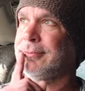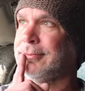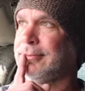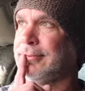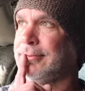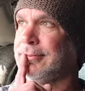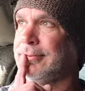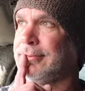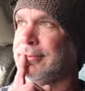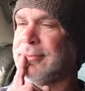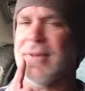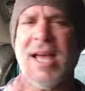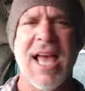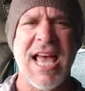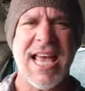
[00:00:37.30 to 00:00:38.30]
Hmm.
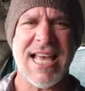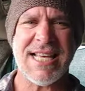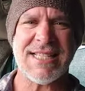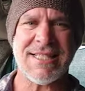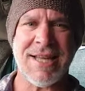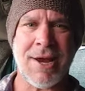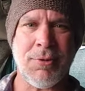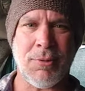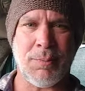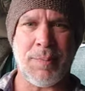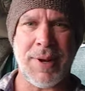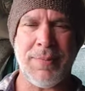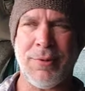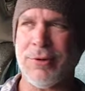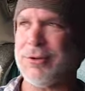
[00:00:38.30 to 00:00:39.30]
Isn't that when
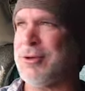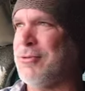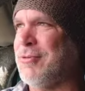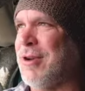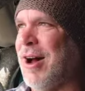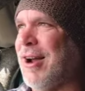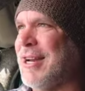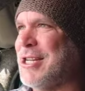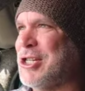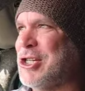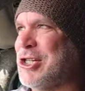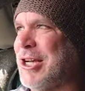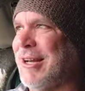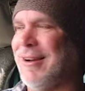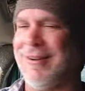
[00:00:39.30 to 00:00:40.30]
people do naughty
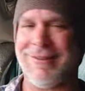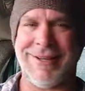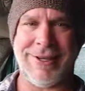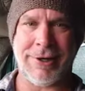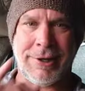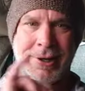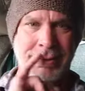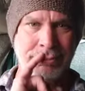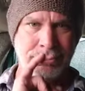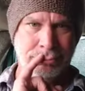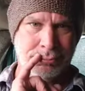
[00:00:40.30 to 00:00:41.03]
shit on the internet